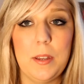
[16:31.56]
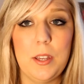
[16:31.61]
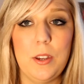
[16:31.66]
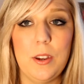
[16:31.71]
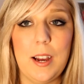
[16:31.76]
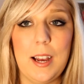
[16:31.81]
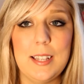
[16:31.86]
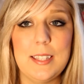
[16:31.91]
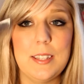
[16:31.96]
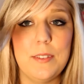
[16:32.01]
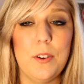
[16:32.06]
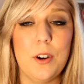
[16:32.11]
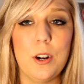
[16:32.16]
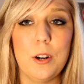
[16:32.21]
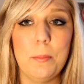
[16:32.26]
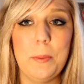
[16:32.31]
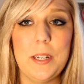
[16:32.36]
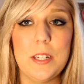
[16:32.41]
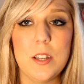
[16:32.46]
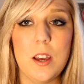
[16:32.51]
You guys have
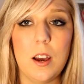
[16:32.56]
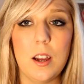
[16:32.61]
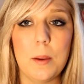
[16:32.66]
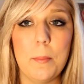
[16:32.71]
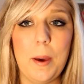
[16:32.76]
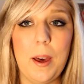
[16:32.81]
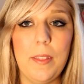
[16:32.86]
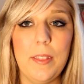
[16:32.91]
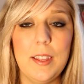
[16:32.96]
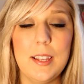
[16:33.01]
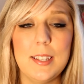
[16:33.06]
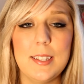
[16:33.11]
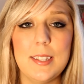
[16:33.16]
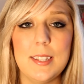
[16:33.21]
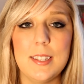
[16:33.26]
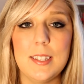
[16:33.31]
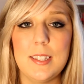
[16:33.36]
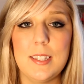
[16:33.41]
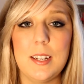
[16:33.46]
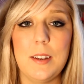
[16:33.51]
heard me talk about this.
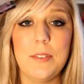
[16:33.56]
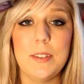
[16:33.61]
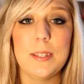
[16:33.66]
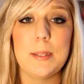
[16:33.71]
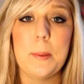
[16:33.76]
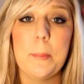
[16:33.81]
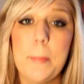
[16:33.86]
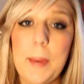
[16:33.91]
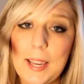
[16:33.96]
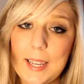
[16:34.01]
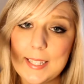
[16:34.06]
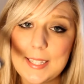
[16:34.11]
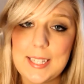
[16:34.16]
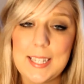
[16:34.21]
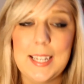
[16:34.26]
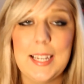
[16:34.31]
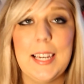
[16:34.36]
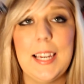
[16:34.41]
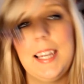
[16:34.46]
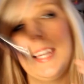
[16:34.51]
This stuff is
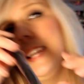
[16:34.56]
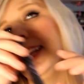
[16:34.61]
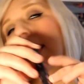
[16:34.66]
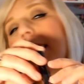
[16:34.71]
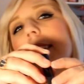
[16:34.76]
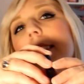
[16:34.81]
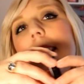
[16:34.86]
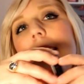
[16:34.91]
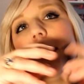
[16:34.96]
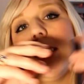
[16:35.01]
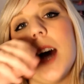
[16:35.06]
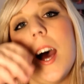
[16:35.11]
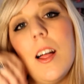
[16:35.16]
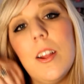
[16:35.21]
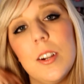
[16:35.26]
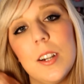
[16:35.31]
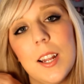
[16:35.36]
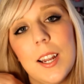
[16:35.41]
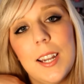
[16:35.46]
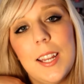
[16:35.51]
amazing. It is
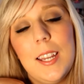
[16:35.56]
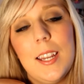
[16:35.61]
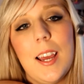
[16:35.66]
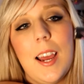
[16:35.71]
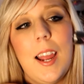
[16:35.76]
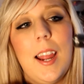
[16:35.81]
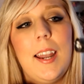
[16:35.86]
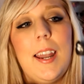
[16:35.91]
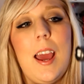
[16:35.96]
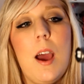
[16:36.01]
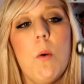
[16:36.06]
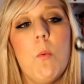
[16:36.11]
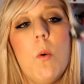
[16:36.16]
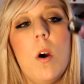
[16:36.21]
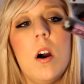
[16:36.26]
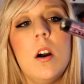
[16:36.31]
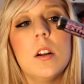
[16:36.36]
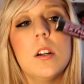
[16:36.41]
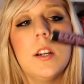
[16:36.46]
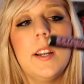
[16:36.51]
$1.99 at
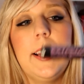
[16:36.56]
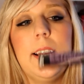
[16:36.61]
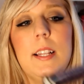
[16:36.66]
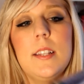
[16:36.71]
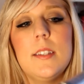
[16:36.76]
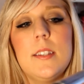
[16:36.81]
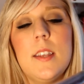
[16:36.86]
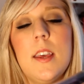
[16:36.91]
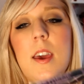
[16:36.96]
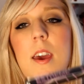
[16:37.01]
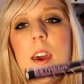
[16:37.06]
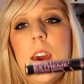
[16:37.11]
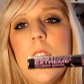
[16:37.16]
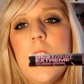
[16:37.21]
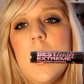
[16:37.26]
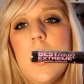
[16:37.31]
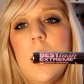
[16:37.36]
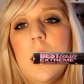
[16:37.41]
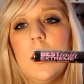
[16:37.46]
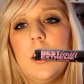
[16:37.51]
Walgreens.
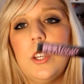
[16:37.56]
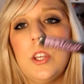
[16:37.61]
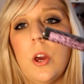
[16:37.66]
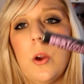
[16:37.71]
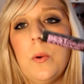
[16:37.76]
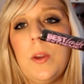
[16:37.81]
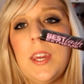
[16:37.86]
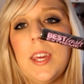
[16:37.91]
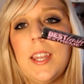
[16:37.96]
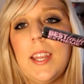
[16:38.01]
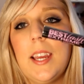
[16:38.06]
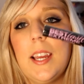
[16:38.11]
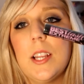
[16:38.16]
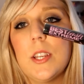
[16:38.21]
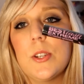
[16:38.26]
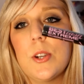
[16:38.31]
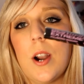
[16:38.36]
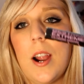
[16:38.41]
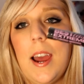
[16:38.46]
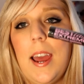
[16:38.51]
Go get it,
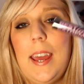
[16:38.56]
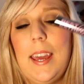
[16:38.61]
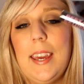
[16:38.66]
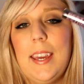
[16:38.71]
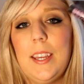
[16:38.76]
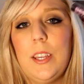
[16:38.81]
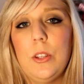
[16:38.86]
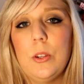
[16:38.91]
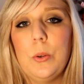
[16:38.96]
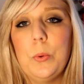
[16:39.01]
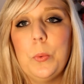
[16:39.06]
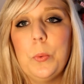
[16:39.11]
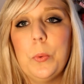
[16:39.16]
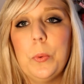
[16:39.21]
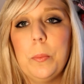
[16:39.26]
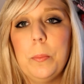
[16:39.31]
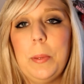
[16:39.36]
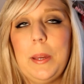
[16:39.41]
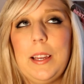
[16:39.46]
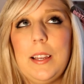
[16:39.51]
try it. You'll
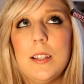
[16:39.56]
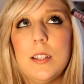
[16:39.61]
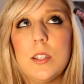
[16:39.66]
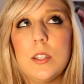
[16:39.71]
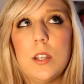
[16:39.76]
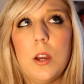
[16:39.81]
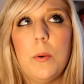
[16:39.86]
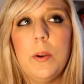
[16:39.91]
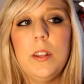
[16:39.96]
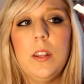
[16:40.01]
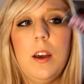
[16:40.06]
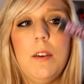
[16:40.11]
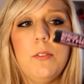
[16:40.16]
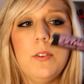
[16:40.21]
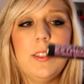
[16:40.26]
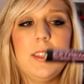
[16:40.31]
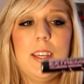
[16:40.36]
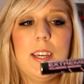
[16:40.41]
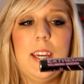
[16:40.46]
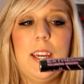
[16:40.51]
be so in love
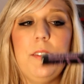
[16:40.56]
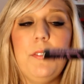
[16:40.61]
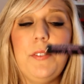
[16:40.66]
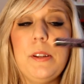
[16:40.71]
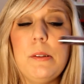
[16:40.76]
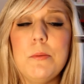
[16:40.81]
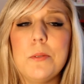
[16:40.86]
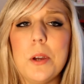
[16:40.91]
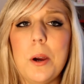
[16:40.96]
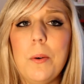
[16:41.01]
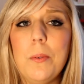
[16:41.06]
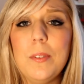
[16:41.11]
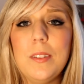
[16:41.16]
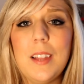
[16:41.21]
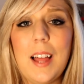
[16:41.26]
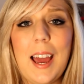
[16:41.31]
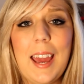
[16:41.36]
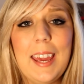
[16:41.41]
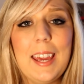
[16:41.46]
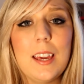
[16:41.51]
with it. If you don't
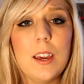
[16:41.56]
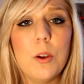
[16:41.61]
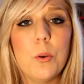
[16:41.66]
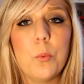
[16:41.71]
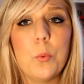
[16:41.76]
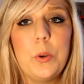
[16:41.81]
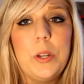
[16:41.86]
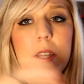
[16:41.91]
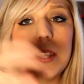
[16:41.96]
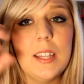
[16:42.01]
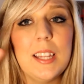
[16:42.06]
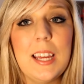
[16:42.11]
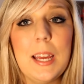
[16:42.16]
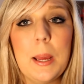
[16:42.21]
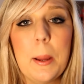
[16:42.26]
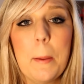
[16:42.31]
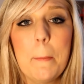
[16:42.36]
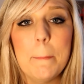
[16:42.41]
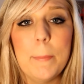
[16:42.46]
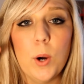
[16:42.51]
like a
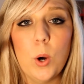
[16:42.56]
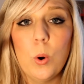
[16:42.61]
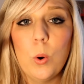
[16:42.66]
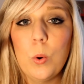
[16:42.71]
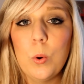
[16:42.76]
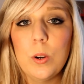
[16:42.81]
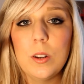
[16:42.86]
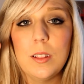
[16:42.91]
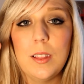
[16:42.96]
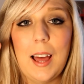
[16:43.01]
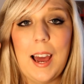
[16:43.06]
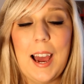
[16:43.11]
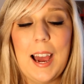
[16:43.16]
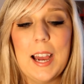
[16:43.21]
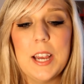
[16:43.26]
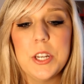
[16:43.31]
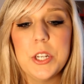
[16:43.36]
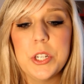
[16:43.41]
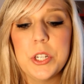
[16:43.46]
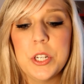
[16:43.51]
really bold
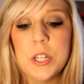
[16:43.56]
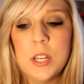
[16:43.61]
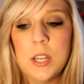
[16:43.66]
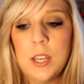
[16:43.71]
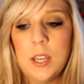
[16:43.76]
lash,